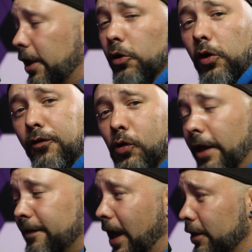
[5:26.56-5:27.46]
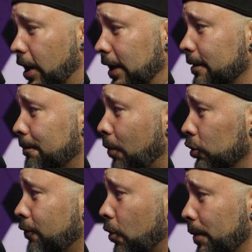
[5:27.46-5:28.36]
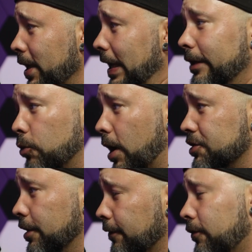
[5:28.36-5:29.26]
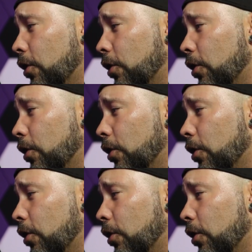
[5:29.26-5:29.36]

I don't know if you guys got that, but for me it crashes.